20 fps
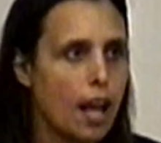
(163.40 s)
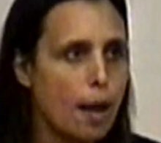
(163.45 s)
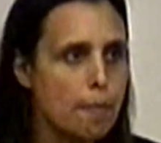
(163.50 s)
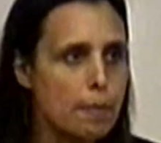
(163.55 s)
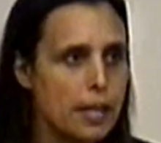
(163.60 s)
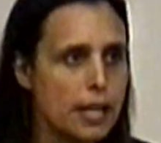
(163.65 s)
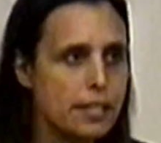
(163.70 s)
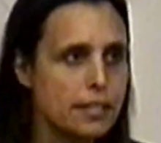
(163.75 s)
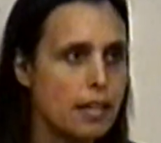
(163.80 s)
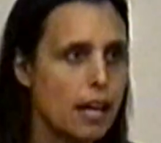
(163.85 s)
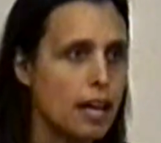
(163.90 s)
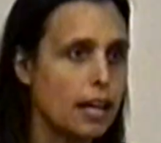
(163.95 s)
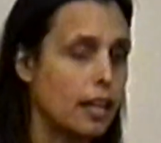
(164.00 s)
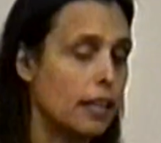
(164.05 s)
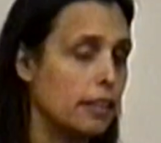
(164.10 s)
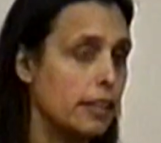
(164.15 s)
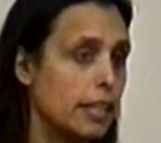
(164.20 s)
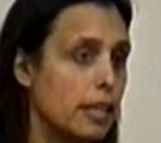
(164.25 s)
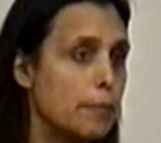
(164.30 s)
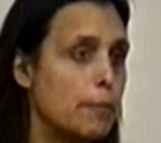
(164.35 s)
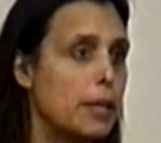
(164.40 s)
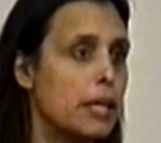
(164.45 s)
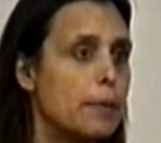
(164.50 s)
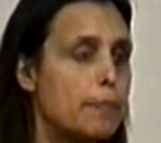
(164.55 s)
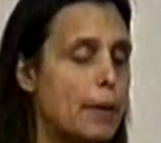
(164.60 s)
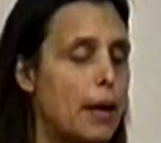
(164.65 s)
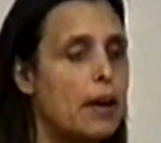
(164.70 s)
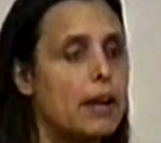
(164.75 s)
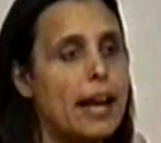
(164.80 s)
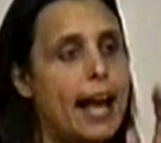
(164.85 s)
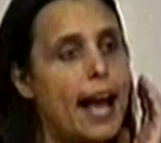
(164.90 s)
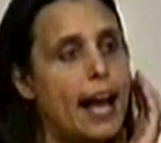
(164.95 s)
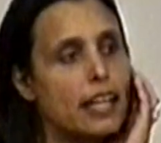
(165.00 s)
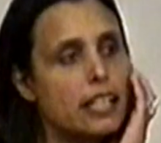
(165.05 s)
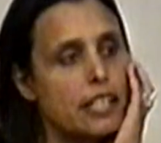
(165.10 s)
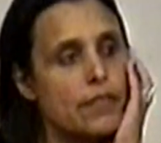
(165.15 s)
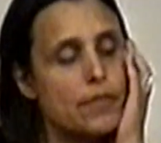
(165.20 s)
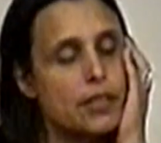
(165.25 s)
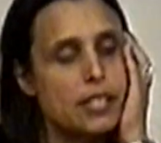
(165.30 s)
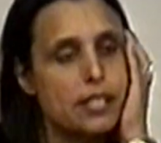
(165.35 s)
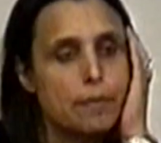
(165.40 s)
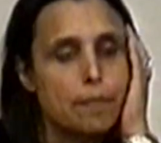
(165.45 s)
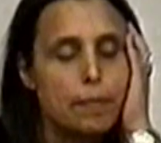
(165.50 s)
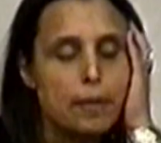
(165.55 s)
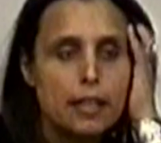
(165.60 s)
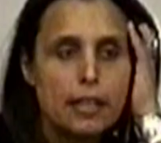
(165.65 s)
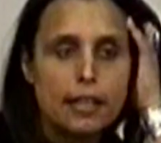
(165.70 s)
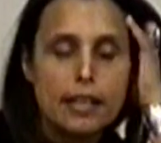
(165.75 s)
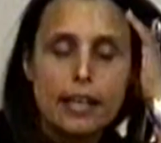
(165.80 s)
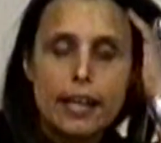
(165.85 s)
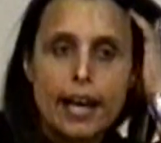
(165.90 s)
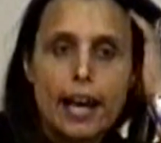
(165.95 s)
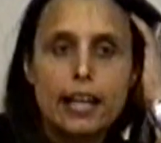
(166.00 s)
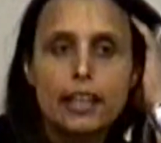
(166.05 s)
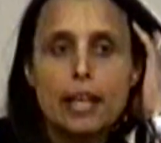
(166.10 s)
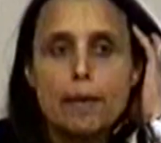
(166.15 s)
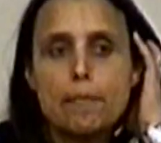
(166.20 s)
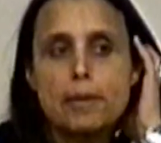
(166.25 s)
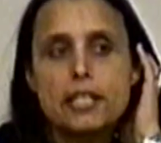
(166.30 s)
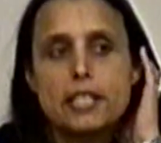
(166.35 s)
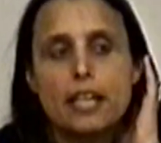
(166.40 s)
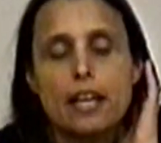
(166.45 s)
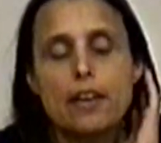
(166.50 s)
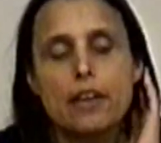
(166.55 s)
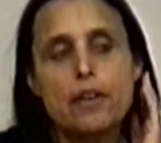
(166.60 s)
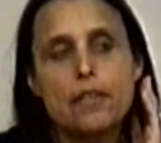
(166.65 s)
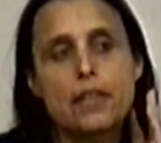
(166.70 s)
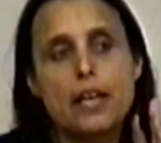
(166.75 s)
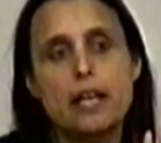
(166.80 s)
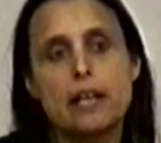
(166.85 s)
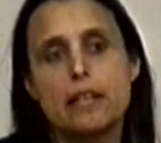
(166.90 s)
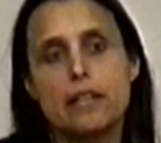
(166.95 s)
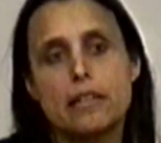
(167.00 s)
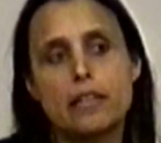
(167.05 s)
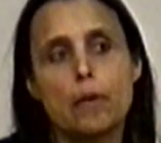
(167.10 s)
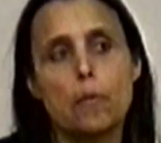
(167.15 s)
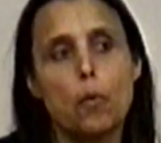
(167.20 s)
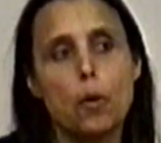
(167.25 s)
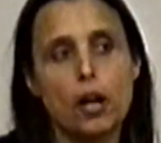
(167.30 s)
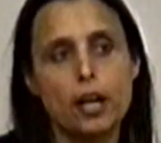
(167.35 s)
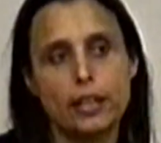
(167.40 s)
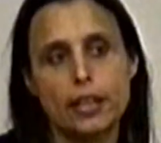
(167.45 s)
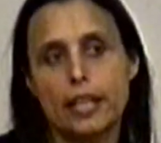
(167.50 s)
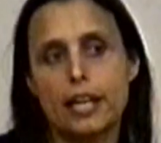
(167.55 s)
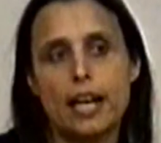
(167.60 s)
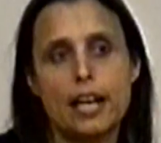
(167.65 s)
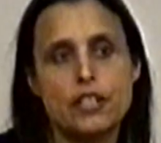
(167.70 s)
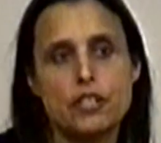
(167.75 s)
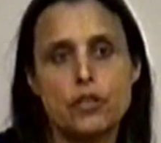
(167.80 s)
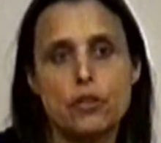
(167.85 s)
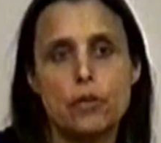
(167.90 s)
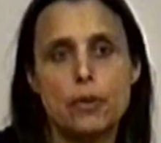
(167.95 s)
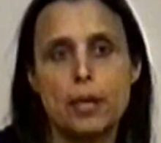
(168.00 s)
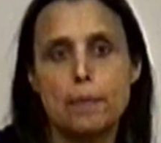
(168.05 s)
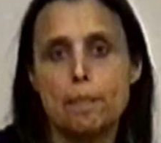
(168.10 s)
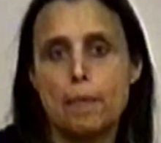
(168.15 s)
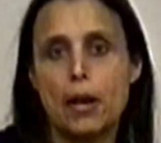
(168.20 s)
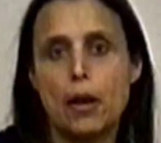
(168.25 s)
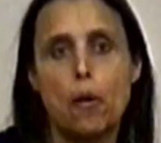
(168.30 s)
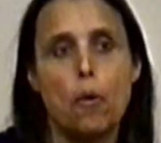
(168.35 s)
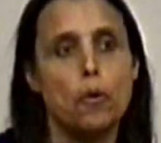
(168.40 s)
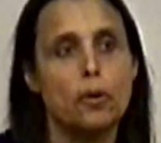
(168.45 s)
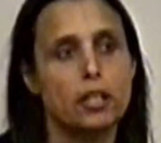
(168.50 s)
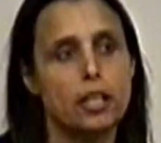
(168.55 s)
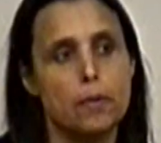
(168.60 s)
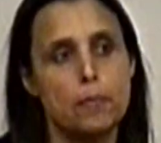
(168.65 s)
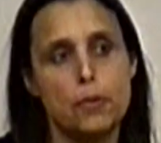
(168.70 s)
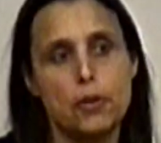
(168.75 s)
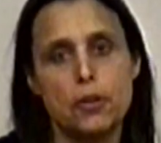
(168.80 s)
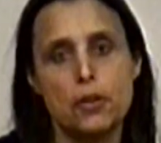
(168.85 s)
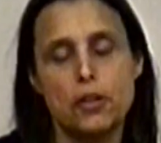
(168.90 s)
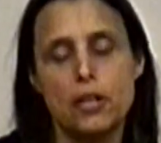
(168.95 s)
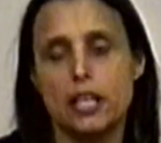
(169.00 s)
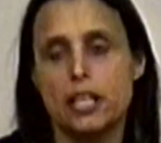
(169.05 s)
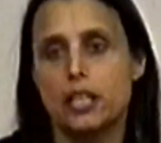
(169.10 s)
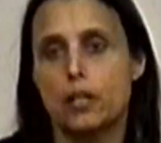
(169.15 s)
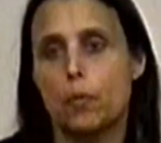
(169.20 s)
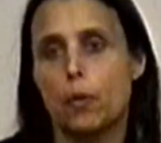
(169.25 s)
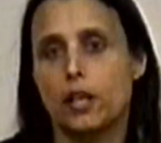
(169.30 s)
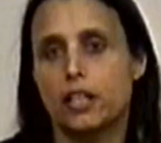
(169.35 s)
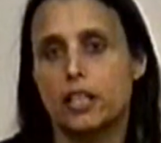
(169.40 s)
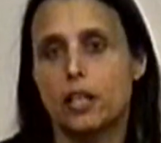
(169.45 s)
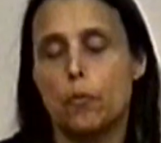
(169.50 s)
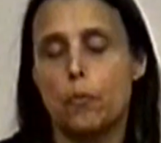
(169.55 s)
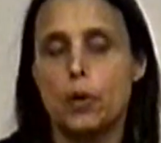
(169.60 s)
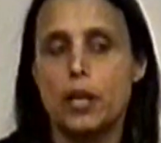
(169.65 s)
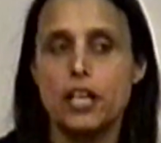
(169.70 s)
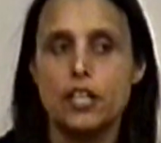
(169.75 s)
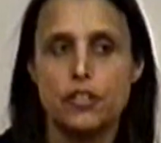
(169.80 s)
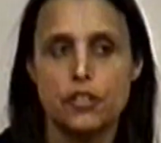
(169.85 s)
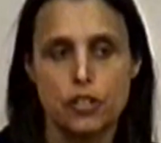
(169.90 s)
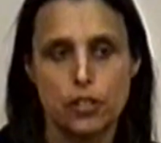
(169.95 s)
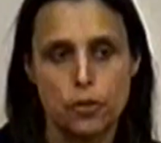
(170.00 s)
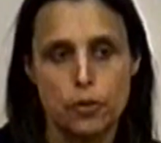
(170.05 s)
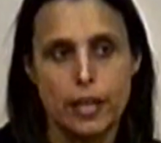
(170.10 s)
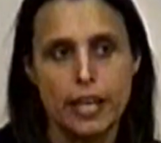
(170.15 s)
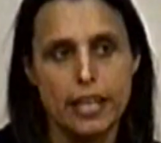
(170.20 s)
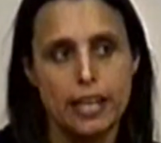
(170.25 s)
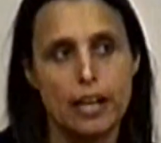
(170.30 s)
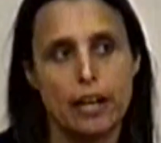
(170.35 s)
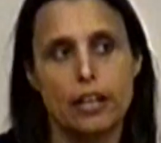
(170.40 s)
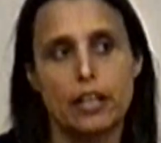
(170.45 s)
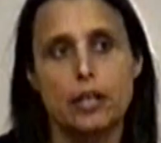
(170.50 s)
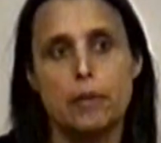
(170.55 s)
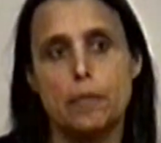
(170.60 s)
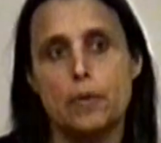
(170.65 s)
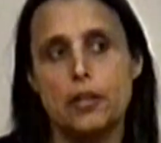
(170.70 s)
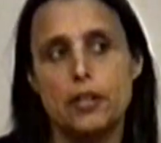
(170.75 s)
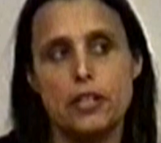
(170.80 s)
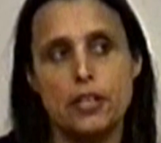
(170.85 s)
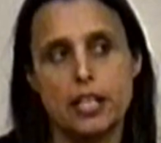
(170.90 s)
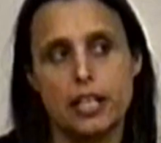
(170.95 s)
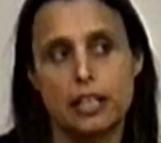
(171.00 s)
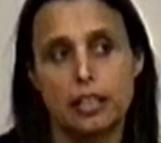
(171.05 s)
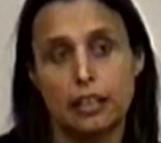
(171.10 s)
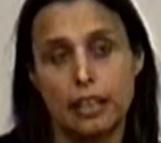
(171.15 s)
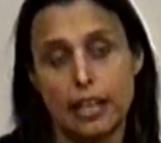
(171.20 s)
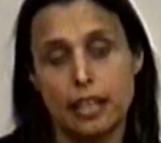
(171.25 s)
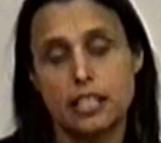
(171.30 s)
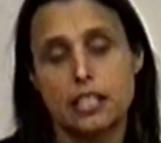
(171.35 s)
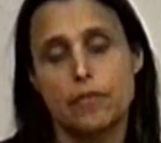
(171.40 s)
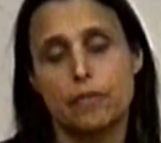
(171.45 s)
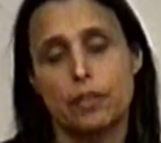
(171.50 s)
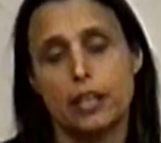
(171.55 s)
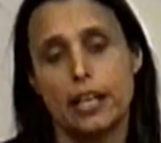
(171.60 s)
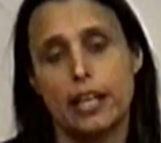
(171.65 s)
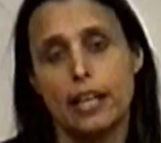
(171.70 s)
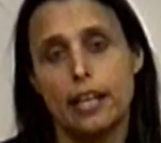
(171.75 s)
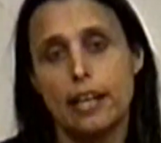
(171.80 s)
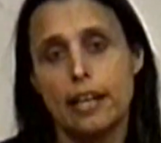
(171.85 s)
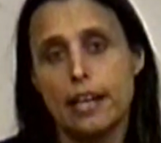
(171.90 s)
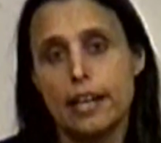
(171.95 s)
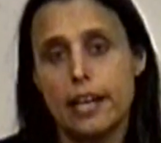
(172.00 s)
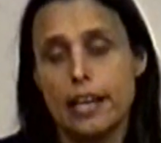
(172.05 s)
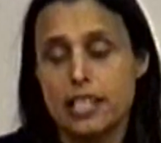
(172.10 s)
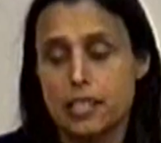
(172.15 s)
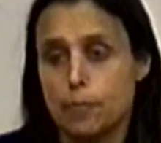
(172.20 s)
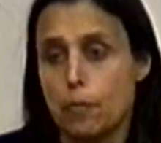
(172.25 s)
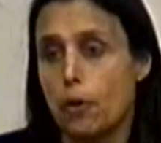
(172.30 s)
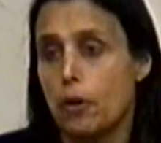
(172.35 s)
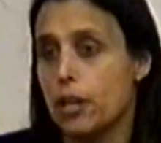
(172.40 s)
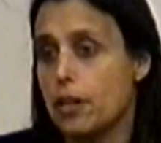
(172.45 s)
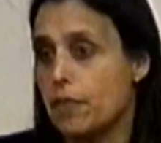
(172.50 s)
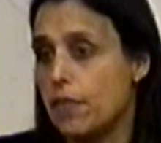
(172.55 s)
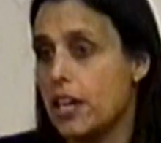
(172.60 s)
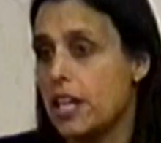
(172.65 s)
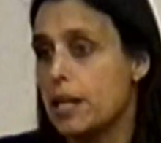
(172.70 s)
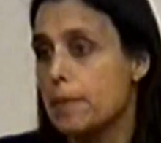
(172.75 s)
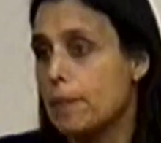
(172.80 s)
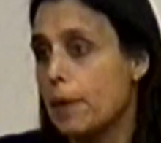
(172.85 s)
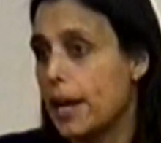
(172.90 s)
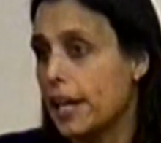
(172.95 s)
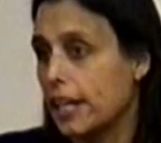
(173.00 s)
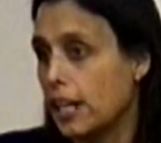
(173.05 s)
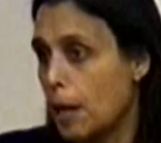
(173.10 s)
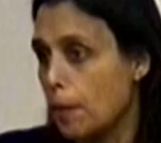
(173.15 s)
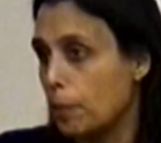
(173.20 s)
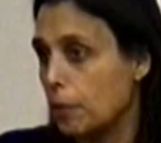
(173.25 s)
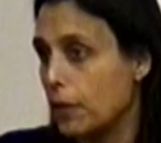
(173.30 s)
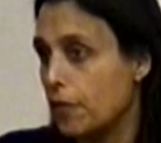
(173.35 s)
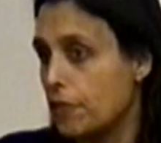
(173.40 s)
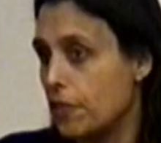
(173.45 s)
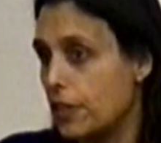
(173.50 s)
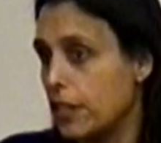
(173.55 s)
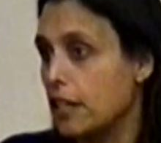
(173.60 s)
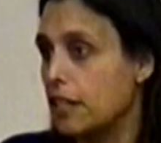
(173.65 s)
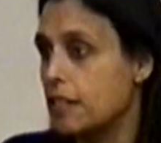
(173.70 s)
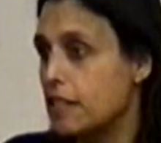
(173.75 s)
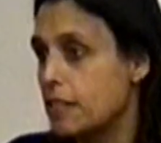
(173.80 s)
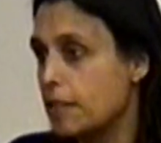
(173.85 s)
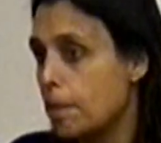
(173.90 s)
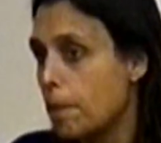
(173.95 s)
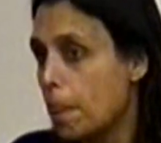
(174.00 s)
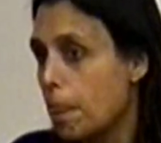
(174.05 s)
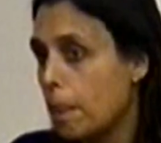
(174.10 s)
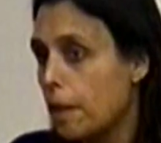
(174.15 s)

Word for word: I'm going to talk a little bit about activism. Let me tell you that the work that I do in my own community and the work that we do in our community collectively is motivated by a couple of things.